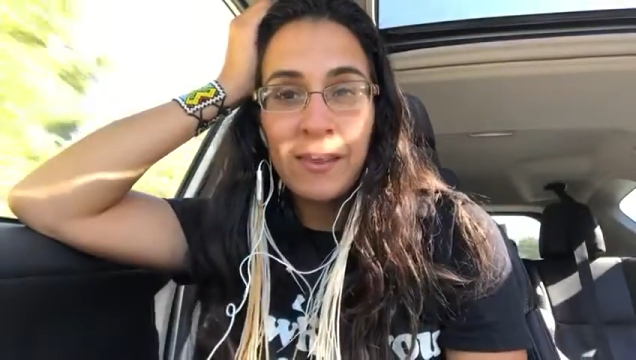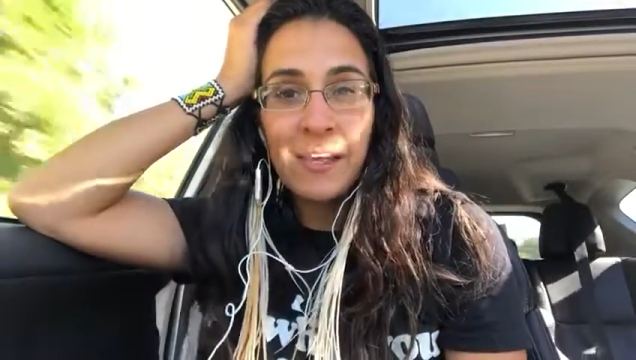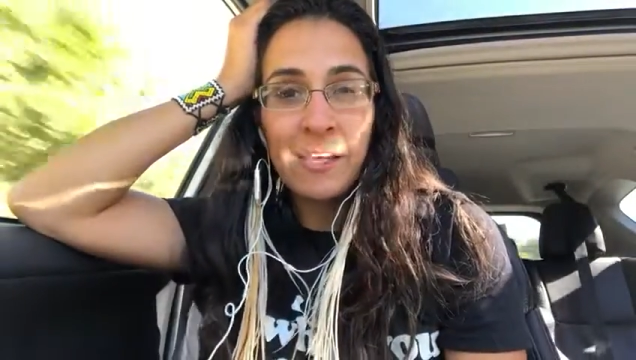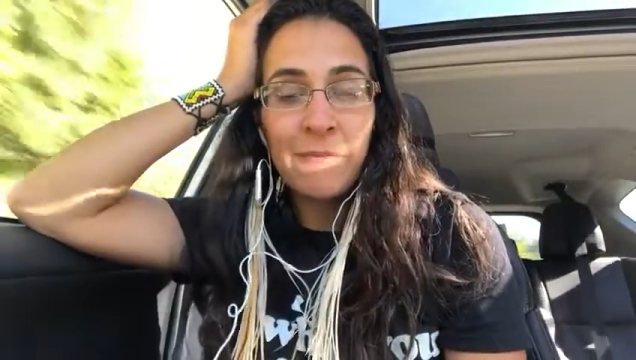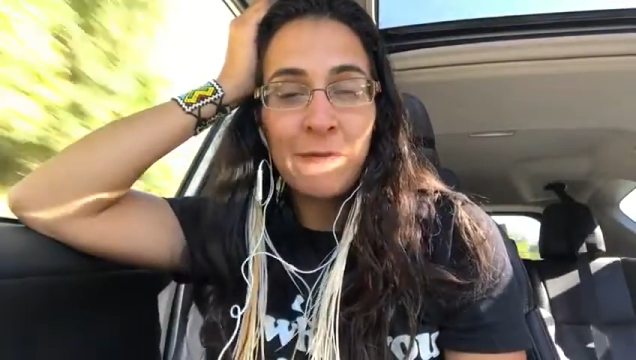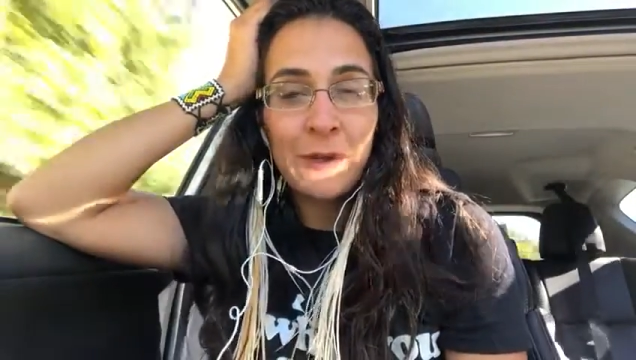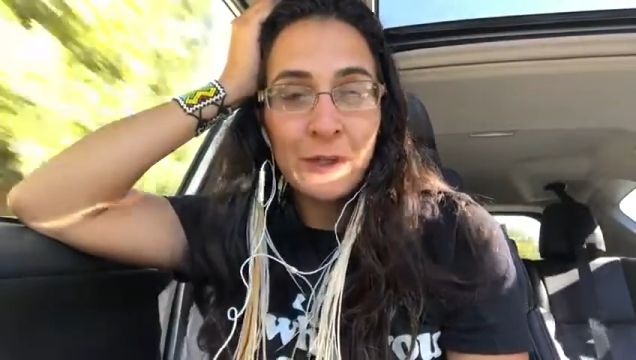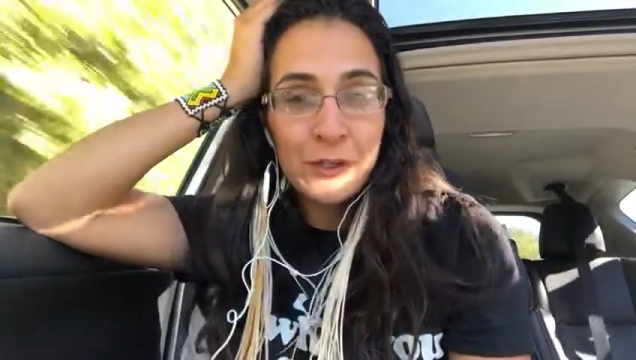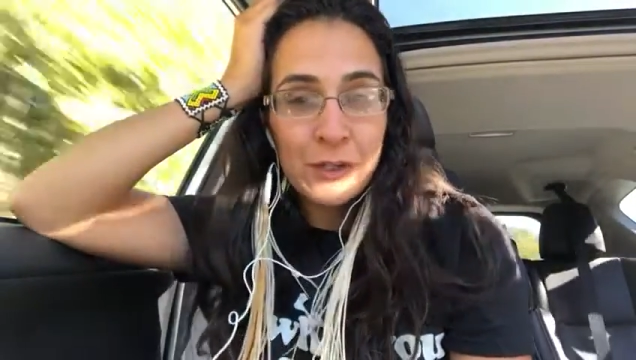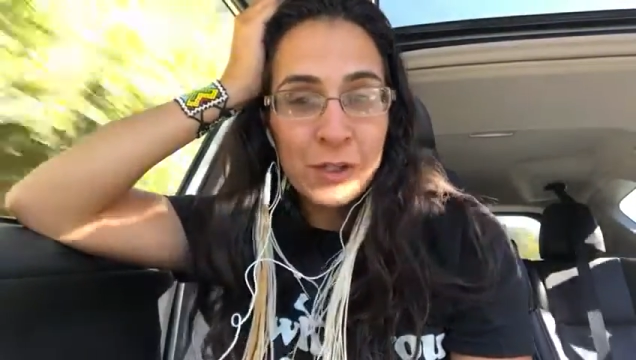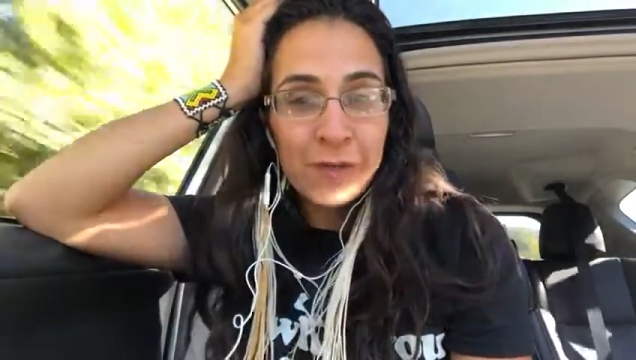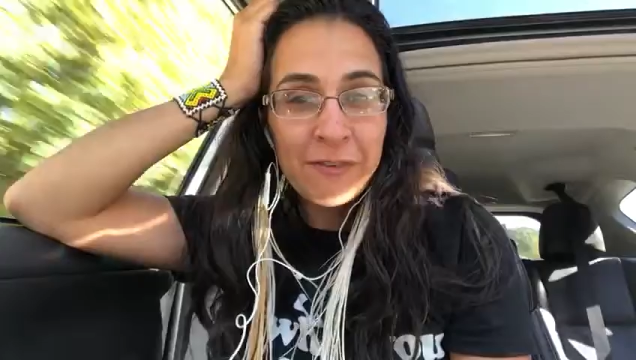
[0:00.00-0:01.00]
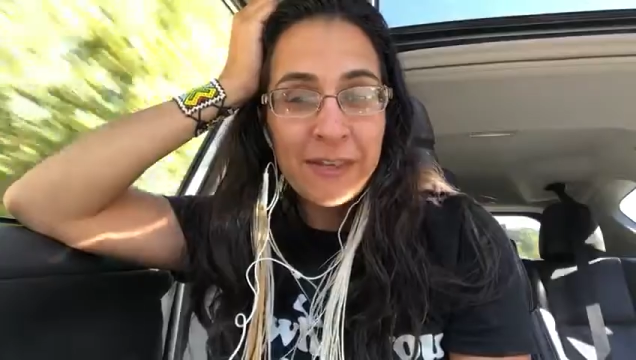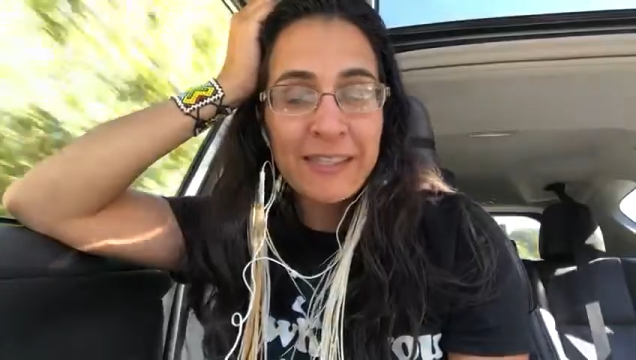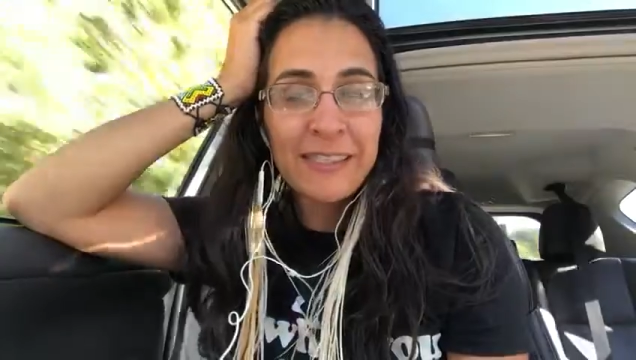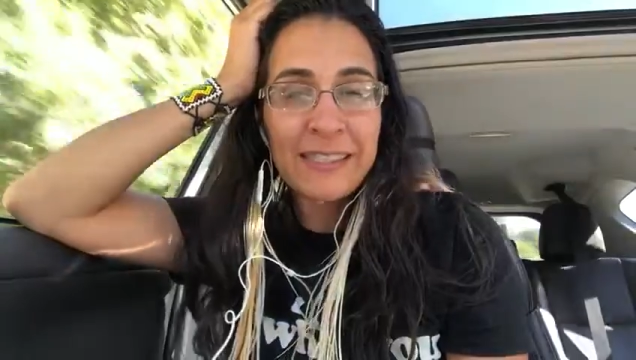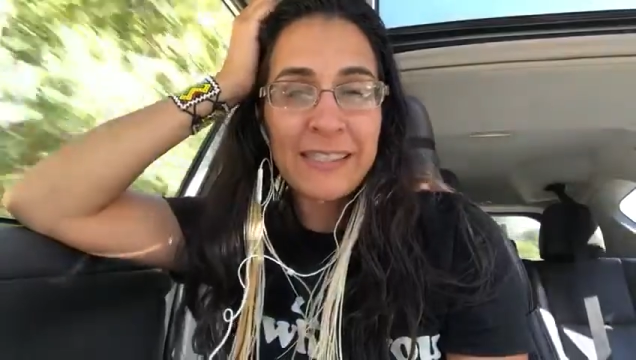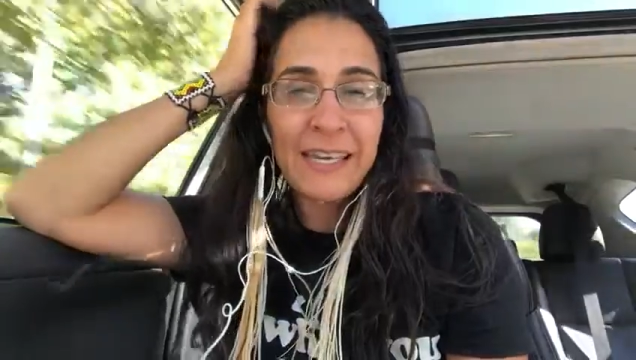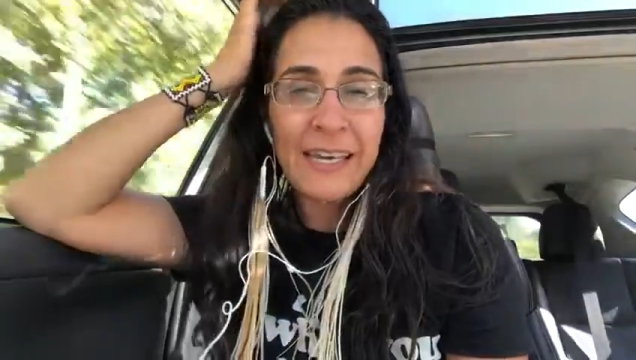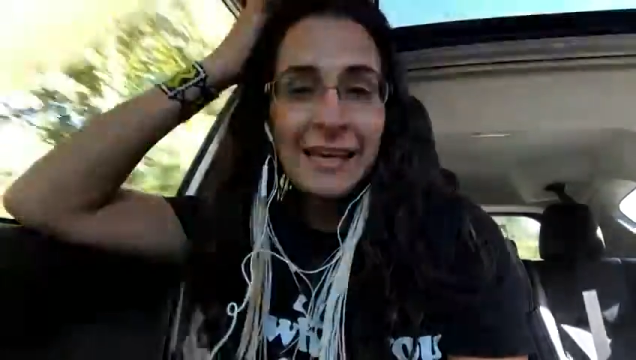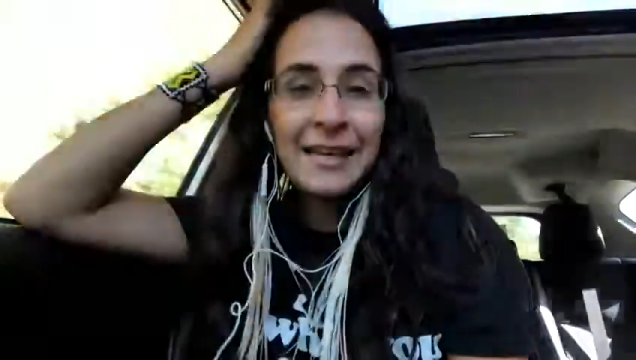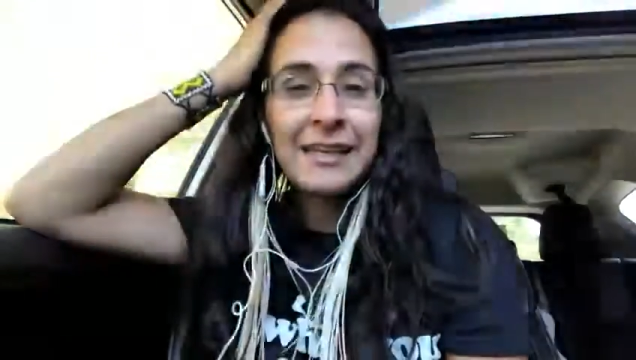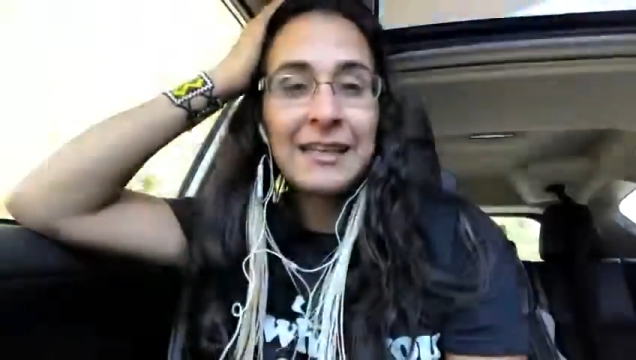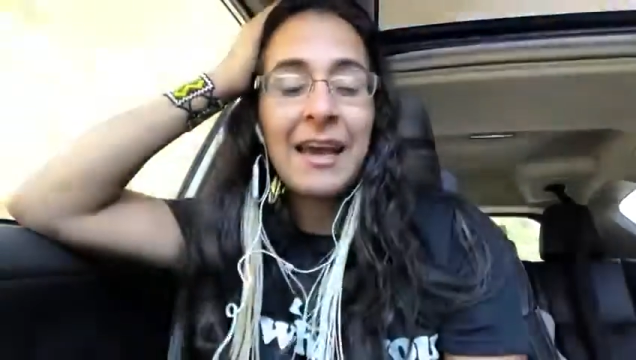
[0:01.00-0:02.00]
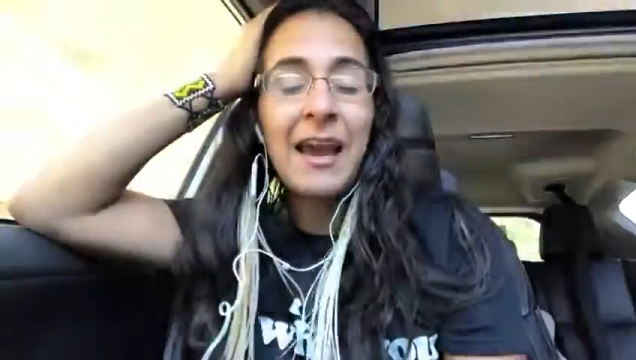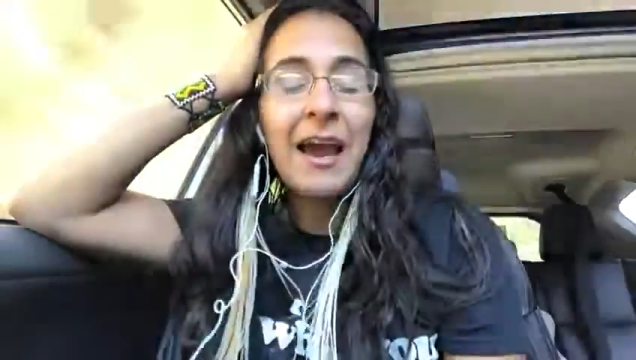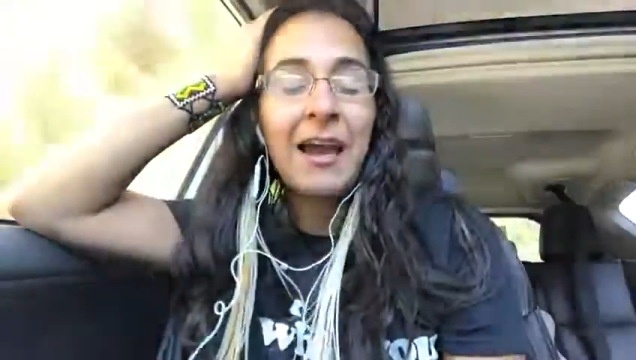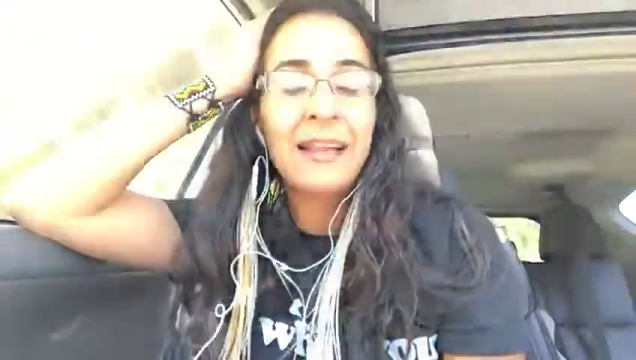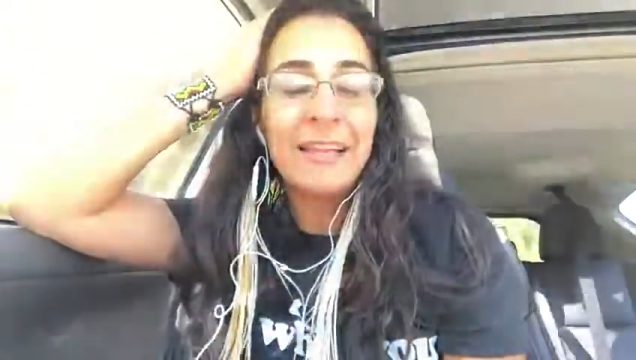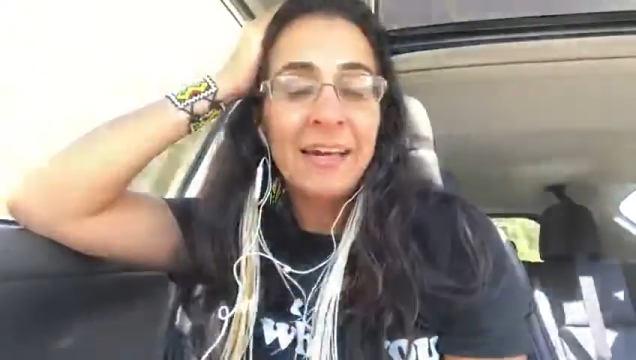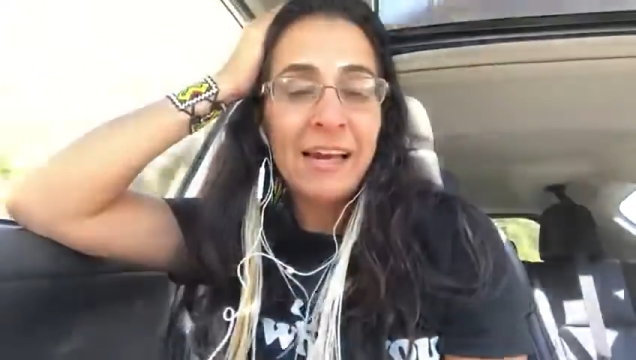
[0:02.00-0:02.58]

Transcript: Thank you for your service, and I highly,